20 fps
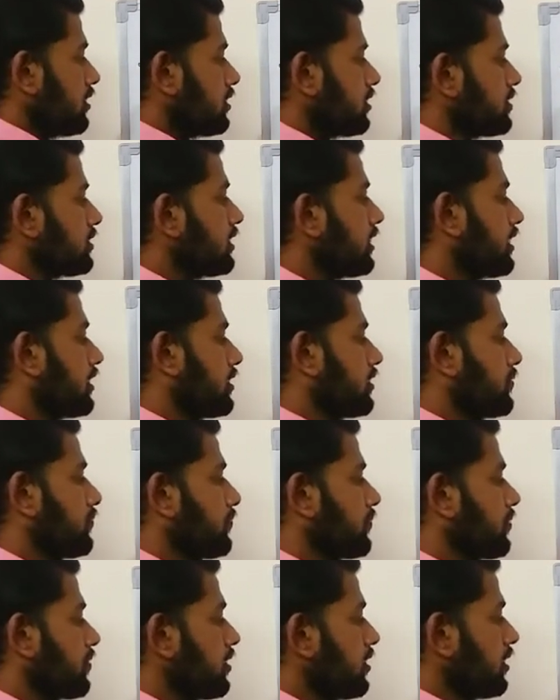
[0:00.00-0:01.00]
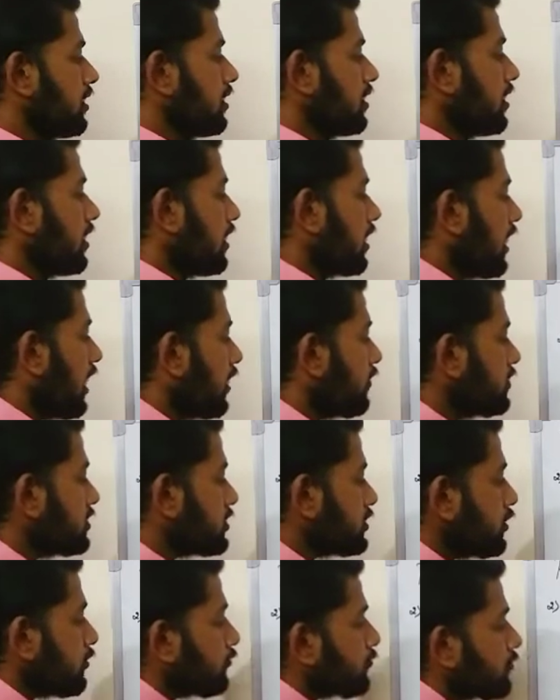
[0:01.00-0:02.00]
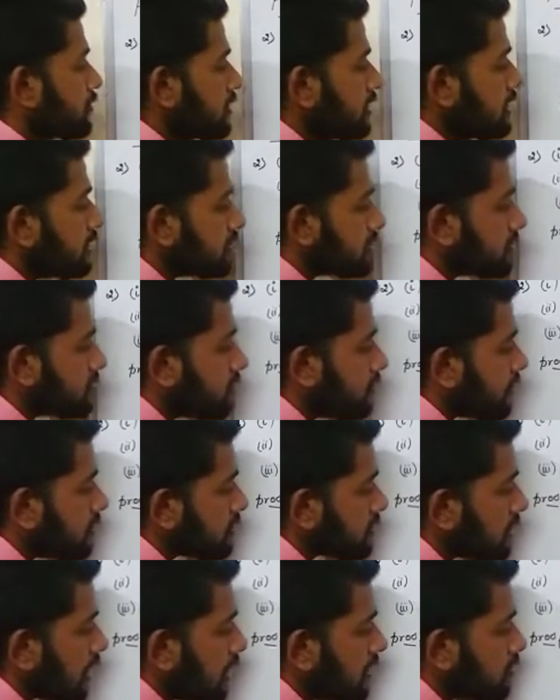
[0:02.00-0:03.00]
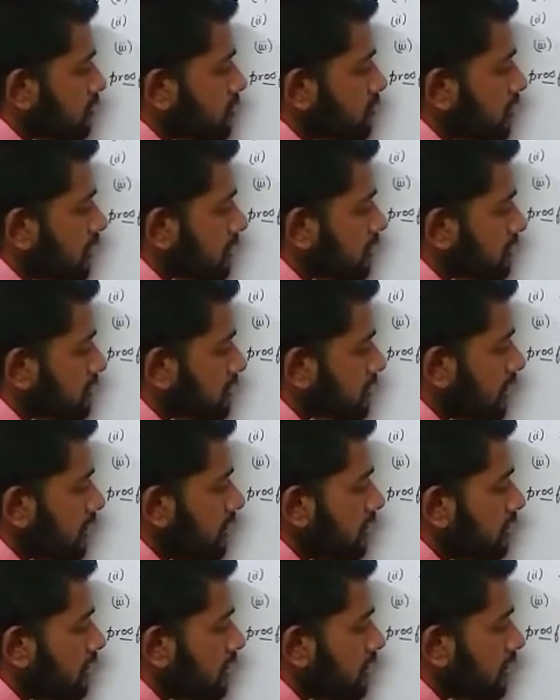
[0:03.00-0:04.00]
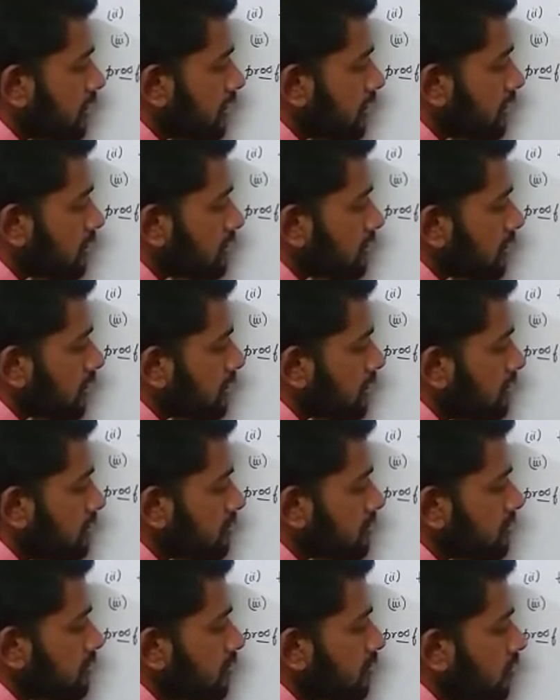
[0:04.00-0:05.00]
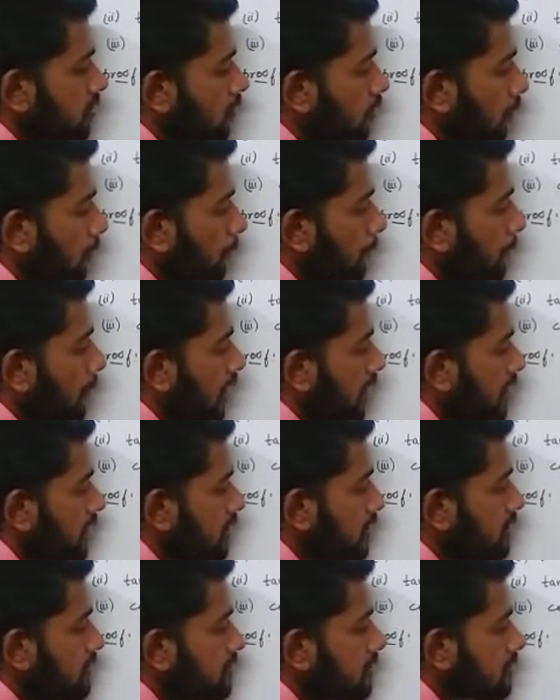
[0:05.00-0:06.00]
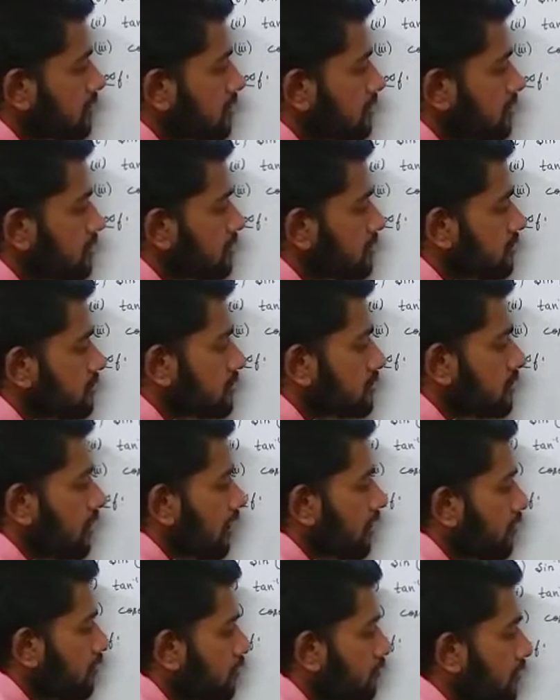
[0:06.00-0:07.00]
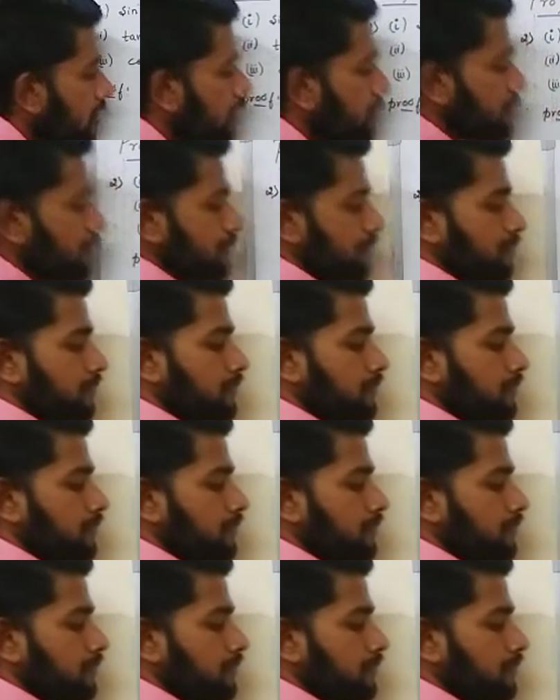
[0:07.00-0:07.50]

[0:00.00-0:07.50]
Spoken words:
Then I will shift this sign to the other side, that is minus sine y.